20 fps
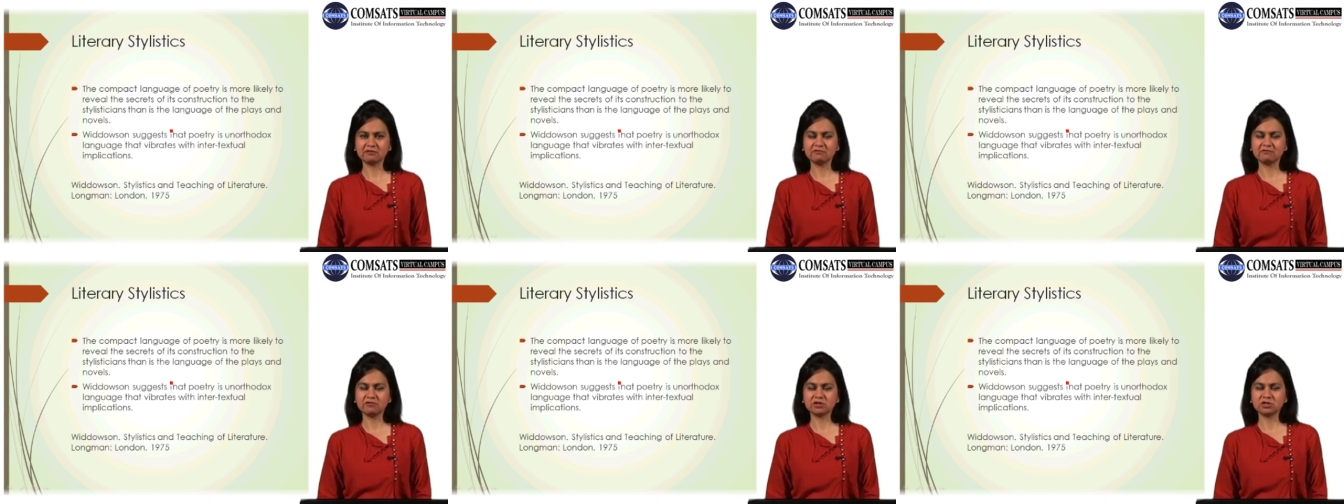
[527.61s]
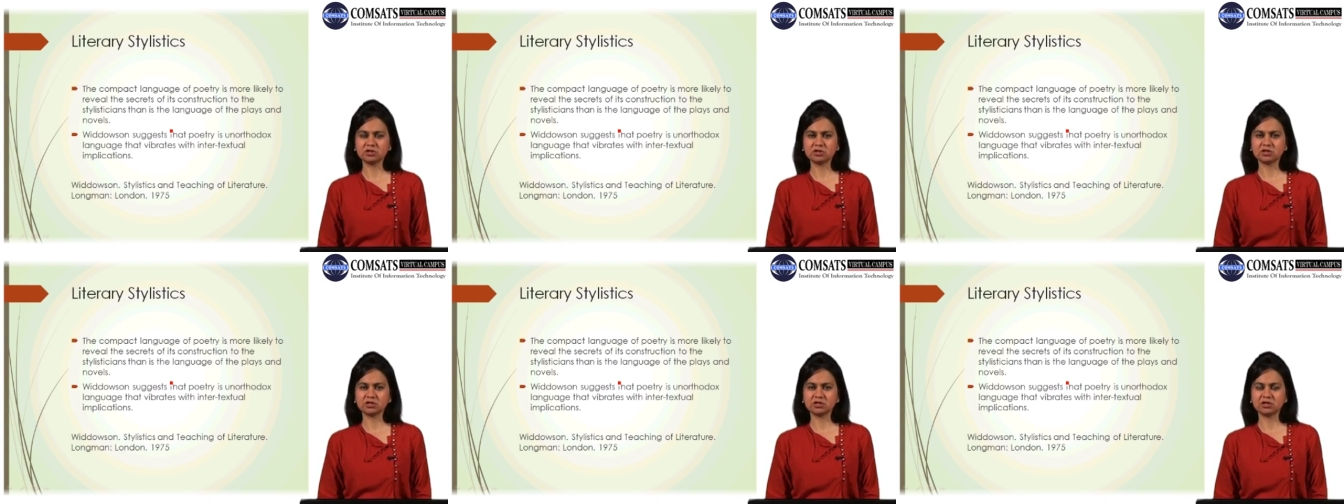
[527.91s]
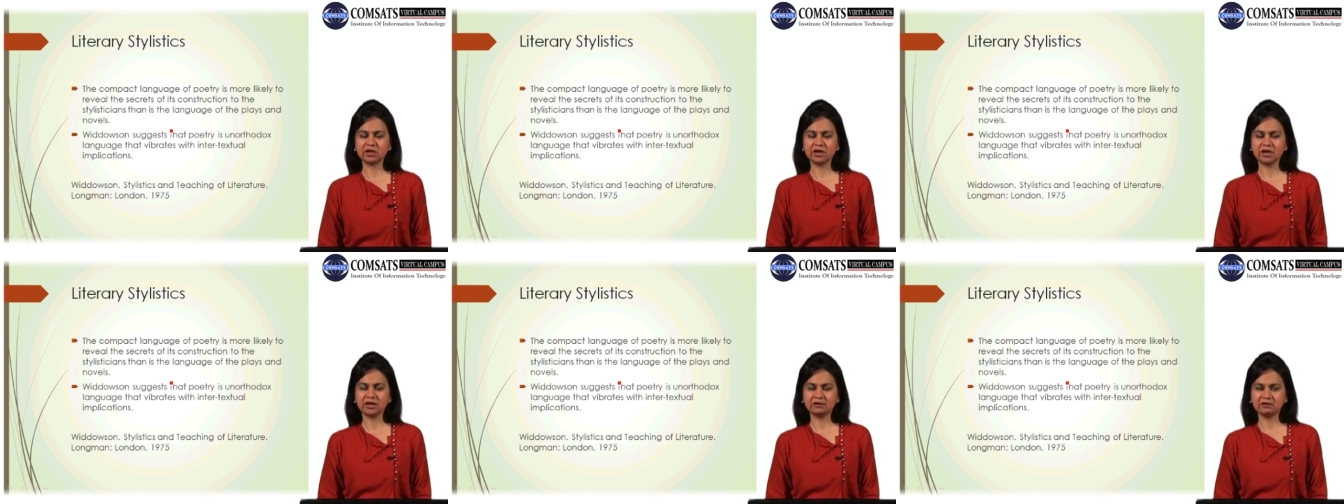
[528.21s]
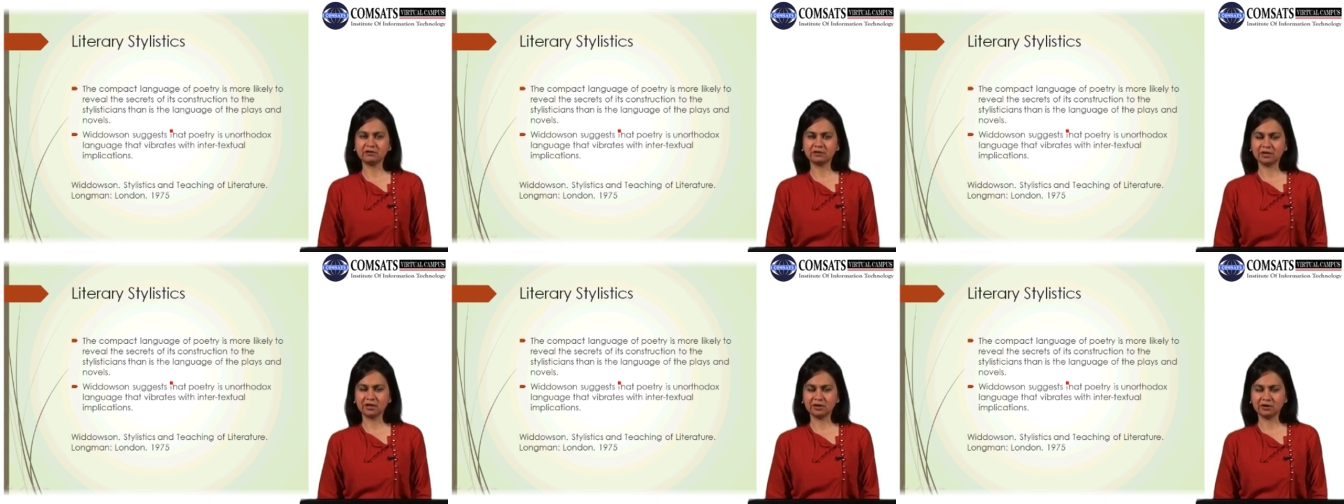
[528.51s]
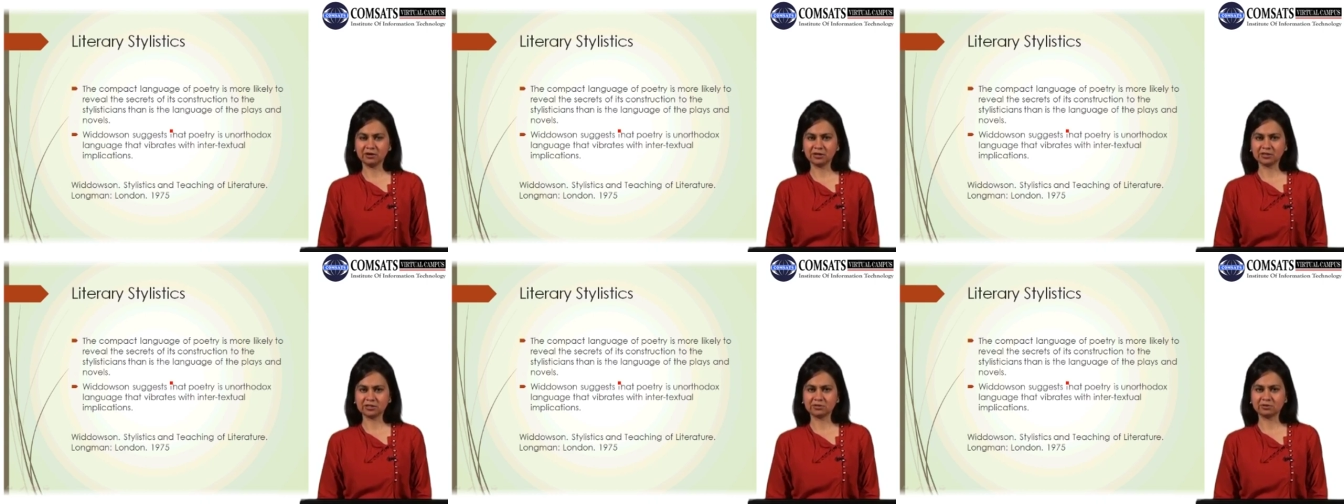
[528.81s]
which the writer
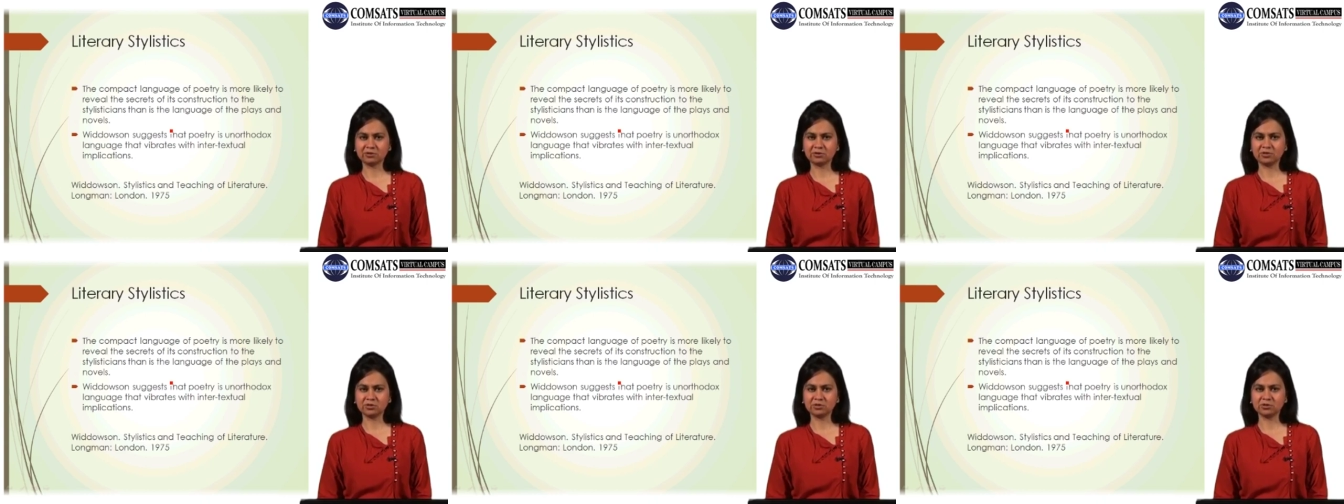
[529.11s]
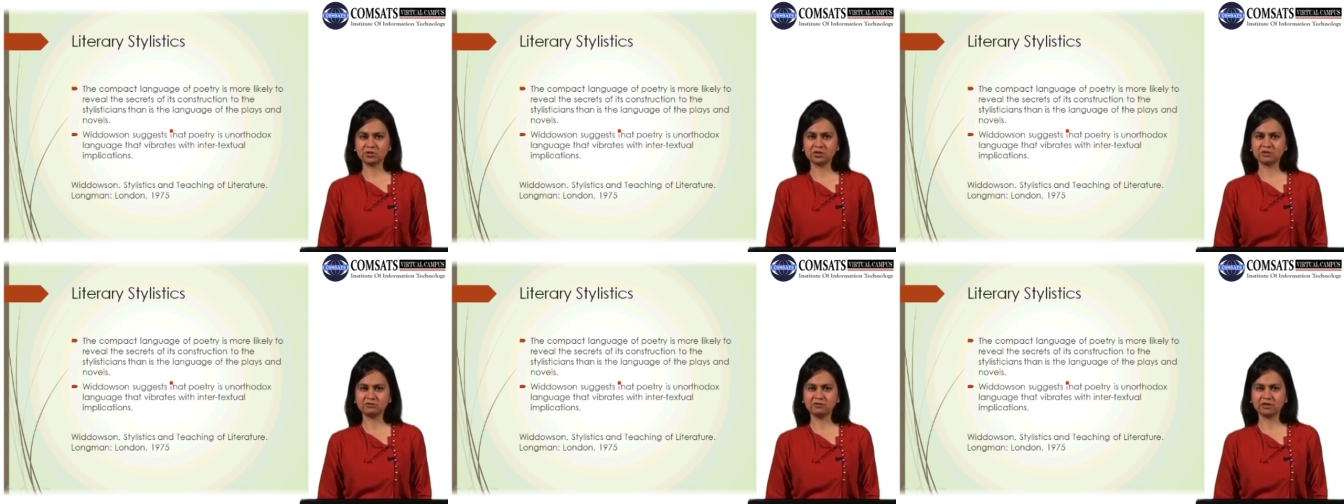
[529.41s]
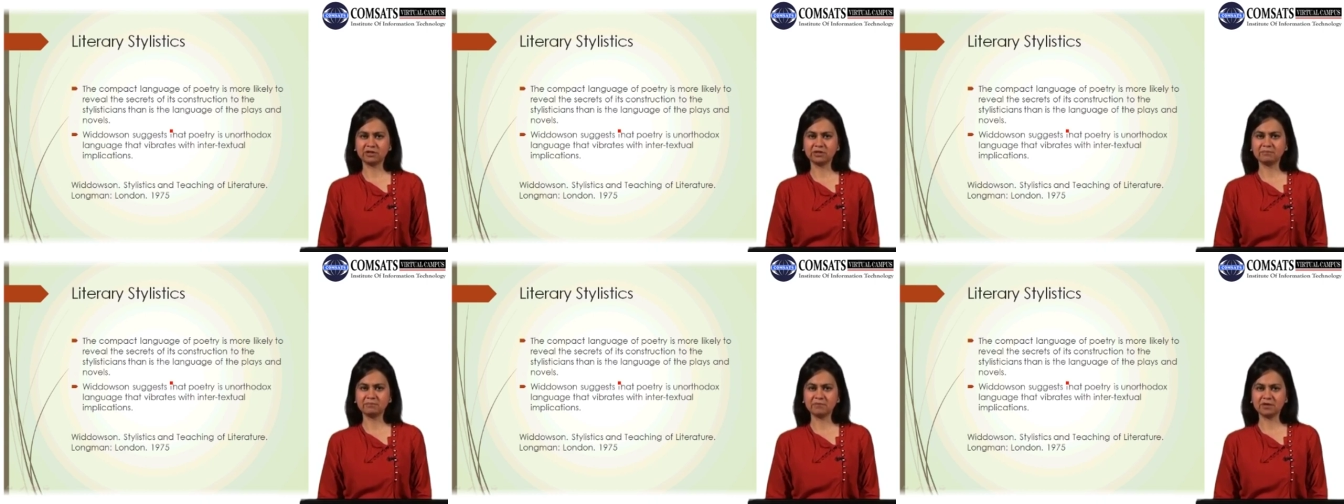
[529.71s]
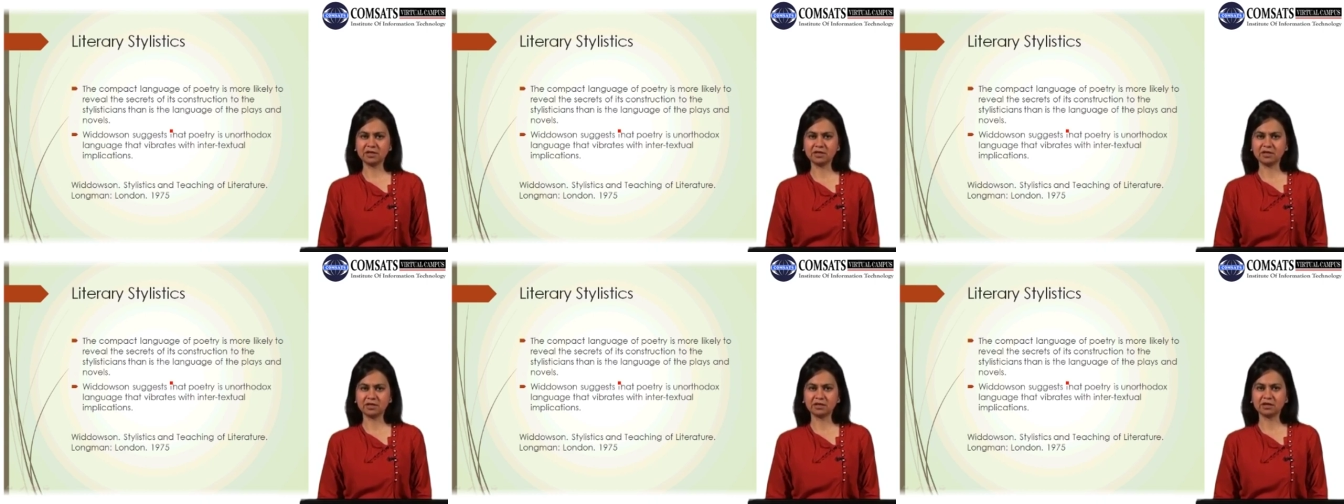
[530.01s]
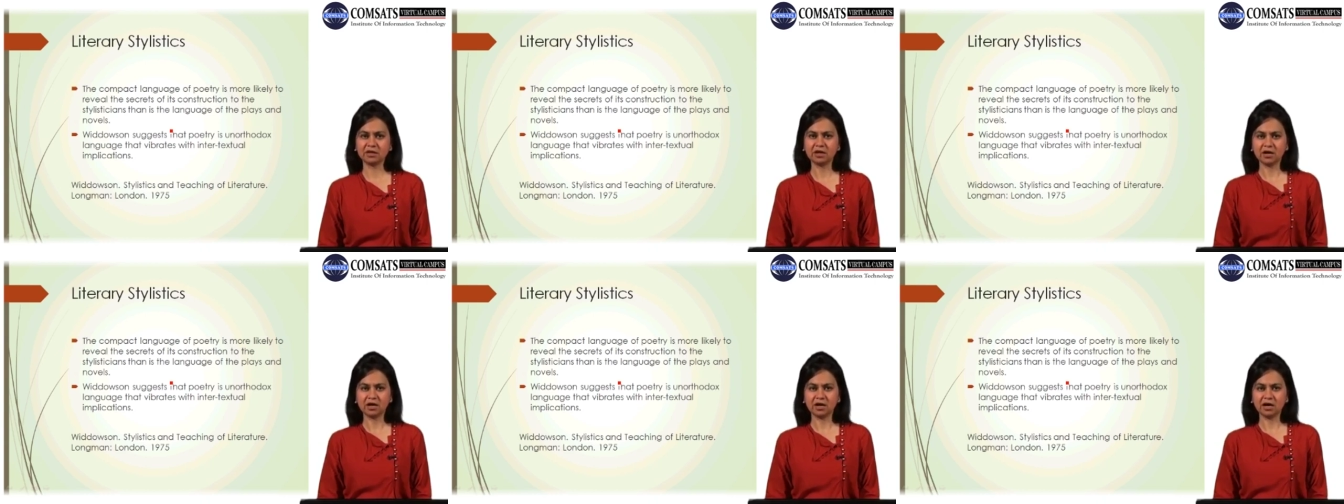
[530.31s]
relies on to convey the
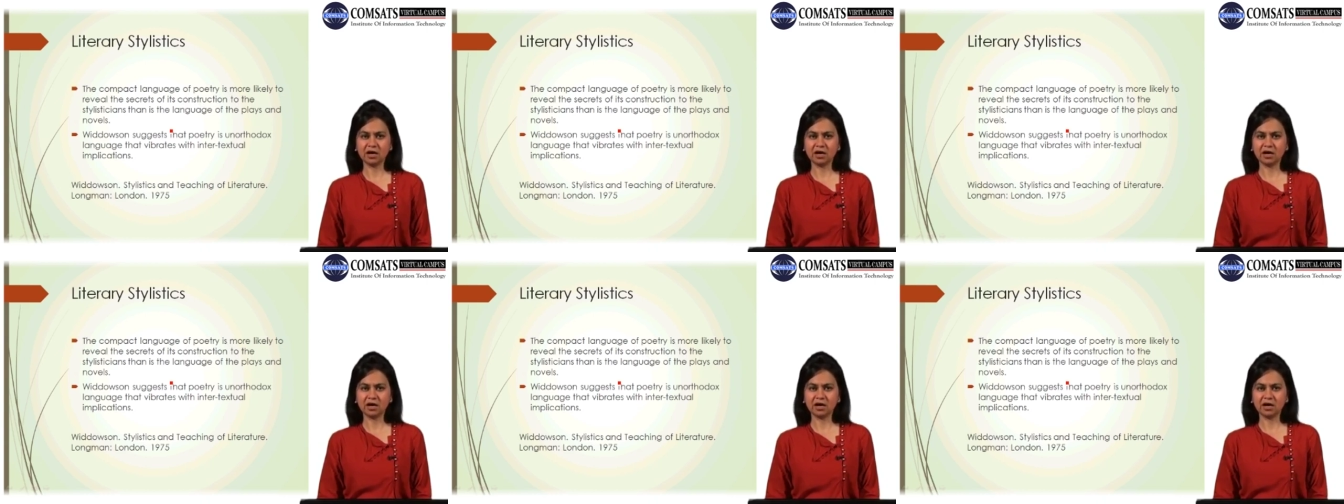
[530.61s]
meaning,